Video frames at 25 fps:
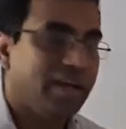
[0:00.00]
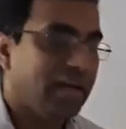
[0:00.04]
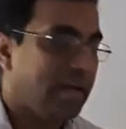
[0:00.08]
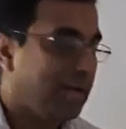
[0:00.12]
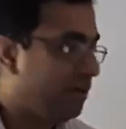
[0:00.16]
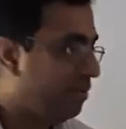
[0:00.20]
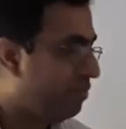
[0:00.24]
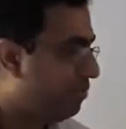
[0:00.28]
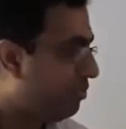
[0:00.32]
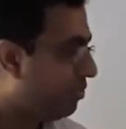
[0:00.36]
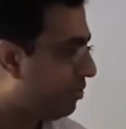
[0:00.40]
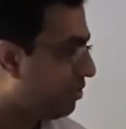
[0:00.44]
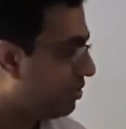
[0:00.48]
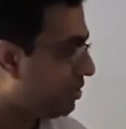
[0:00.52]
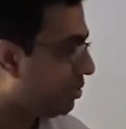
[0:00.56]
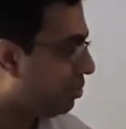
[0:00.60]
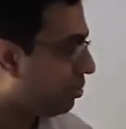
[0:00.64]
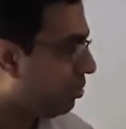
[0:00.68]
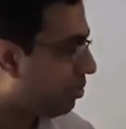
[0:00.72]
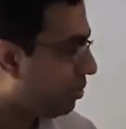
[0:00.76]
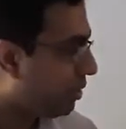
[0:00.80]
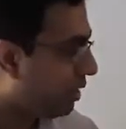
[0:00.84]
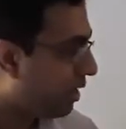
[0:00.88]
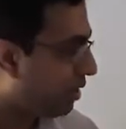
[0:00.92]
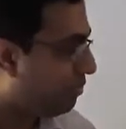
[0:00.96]
And if he's
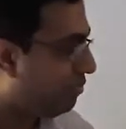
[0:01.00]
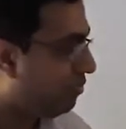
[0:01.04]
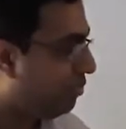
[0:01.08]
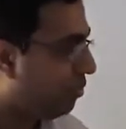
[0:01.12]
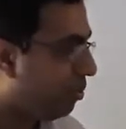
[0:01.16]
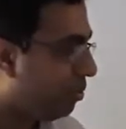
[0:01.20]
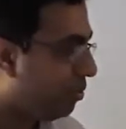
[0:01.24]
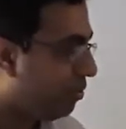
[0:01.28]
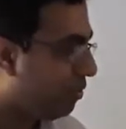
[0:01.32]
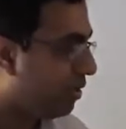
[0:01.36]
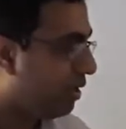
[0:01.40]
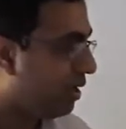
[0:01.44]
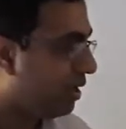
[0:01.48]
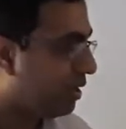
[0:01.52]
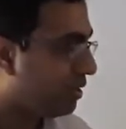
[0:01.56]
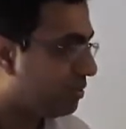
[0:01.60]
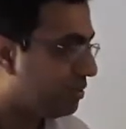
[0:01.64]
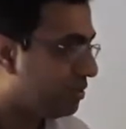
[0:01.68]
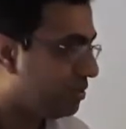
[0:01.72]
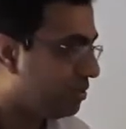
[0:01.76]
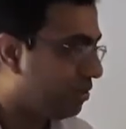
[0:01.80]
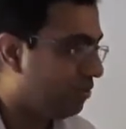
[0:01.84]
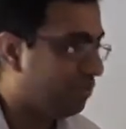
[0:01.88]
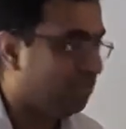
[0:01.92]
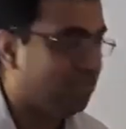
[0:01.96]
going to take 4
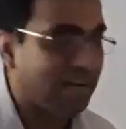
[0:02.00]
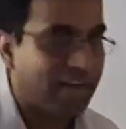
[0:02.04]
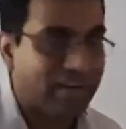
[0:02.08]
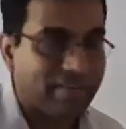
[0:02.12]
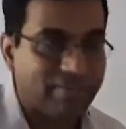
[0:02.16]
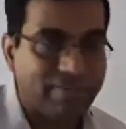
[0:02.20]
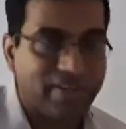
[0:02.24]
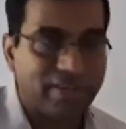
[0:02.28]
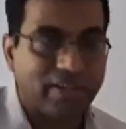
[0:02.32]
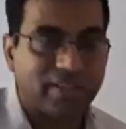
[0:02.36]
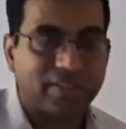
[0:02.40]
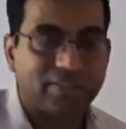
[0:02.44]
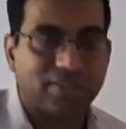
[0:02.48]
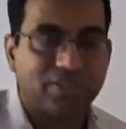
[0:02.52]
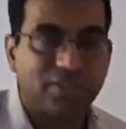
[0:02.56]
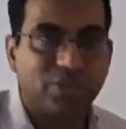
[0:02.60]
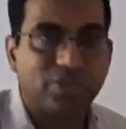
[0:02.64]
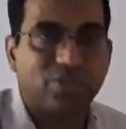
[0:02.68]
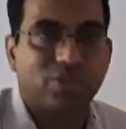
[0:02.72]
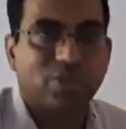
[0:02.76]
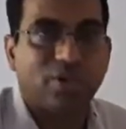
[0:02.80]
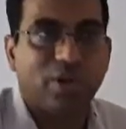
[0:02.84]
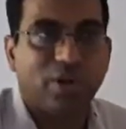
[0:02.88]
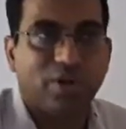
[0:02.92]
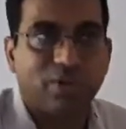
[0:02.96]
drugs or 5 drugs just
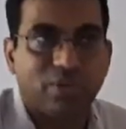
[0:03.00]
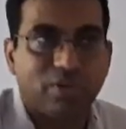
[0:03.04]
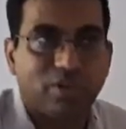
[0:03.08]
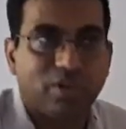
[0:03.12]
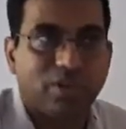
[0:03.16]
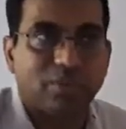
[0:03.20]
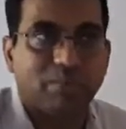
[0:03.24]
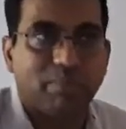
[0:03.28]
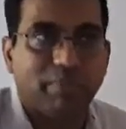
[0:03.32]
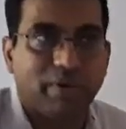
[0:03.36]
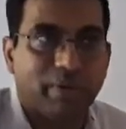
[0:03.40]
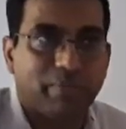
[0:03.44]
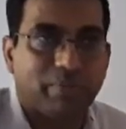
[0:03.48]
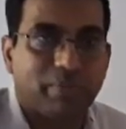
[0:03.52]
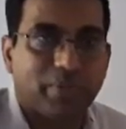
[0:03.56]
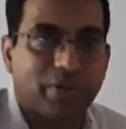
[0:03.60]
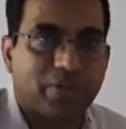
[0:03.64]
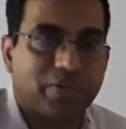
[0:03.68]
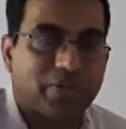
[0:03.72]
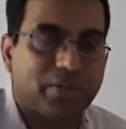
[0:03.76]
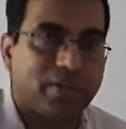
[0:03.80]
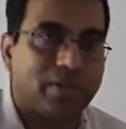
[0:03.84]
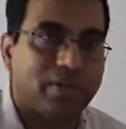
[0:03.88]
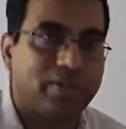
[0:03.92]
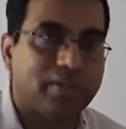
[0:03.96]
to control his blood
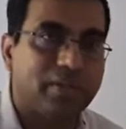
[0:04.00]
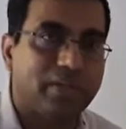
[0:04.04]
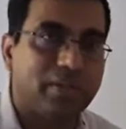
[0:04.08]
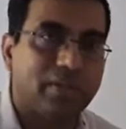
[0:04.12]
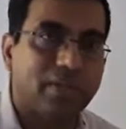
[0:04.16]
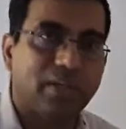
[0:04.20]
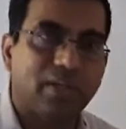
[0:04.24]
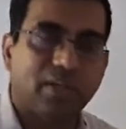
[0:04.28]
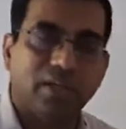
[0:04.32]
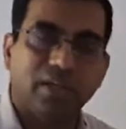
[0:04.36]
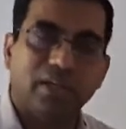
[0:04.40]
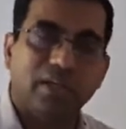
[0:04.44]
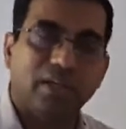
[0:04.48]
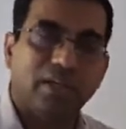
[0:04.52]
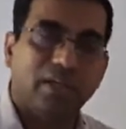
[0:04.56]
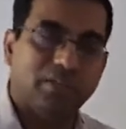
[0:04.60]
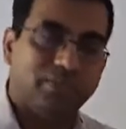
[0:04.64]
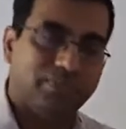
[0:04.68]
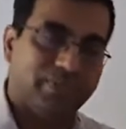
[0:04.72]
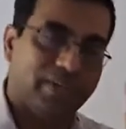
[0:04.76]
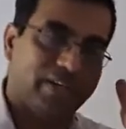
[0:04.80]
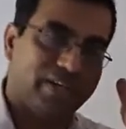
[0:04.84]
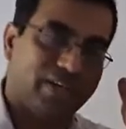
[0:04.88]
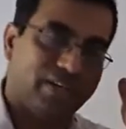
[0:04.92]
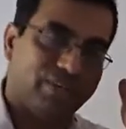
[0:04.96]
pressure, it's
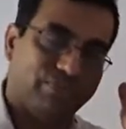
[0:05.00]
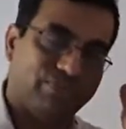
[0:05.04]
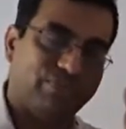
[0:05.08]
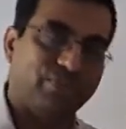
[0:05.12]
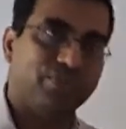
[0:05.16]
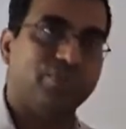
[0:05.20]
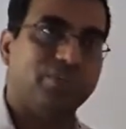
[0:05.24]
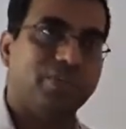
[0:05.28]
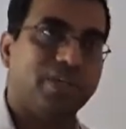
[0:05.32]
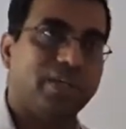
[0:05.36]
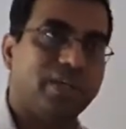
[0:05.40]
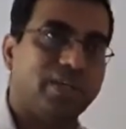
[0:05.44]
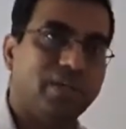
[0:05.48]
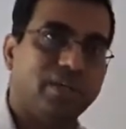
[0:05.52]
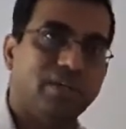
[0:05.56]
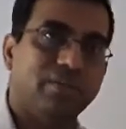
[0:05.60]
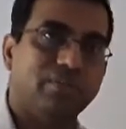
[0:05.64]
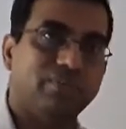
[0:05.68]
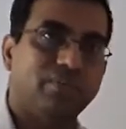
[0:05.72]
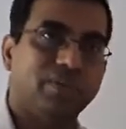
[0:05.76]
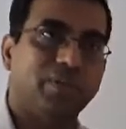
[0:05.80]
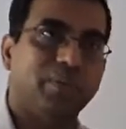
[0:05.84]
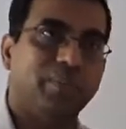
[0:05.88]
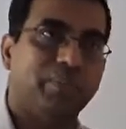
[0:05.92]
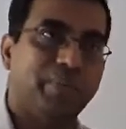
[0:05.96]
very confusing
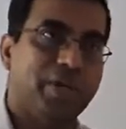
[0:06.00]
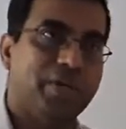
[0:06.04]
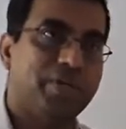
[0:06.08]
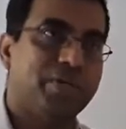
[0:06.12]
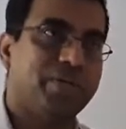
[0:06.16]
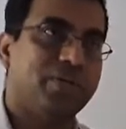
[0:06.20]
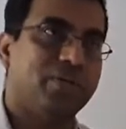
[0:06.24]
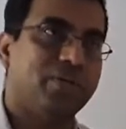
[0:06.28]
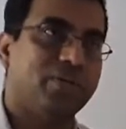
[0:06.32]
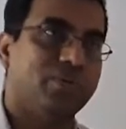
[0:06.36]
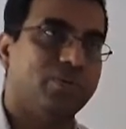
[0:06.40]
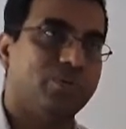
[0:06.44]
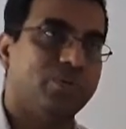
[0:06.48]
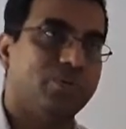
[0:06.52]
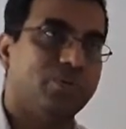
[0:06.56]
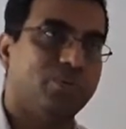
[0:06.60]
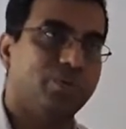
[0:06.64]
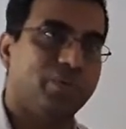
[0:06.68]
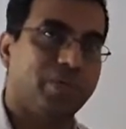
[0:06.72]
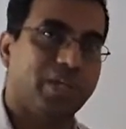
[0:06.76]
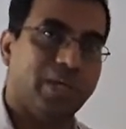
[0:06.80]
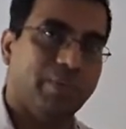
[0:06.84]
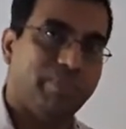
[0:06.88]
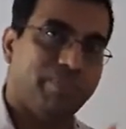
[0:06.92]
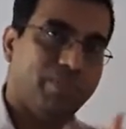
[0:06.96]
for the patient to
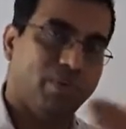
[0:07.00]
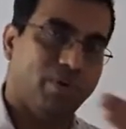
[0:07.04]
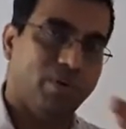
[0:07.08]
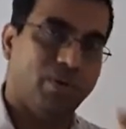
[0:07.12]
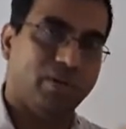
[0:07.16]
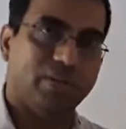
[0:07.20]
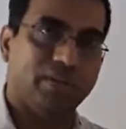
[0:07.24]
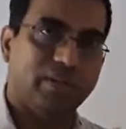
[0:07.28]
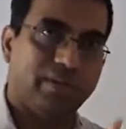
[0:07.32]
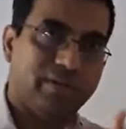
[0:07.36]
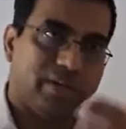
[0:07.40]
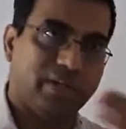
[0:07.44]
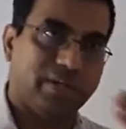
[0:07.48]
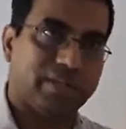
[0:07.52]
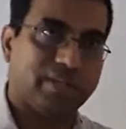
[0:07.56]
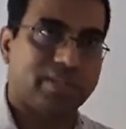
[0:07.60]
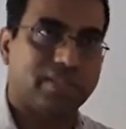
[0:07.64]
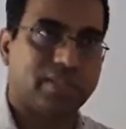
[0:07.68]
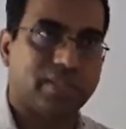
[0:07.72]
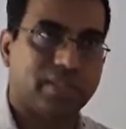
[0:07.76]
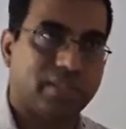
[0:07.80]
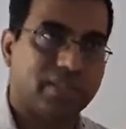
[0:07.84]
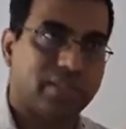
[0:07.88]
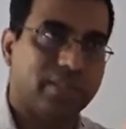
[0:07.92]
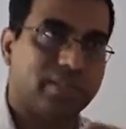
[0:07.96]
keep all the drugs